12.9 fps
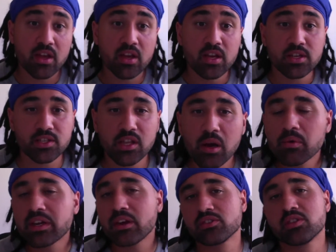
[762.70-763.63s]
So then we
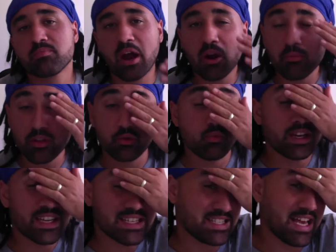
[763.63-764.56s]
get onto the parable of the
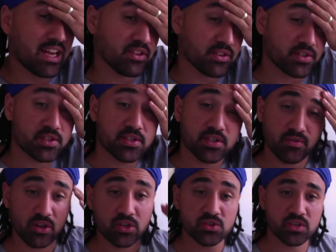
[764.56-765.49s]
wicked tenants. This is
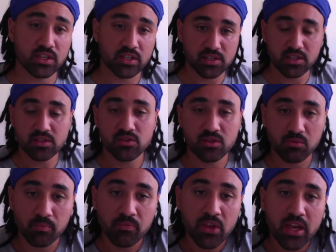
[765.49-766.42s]
very interesting. It's an interesting one.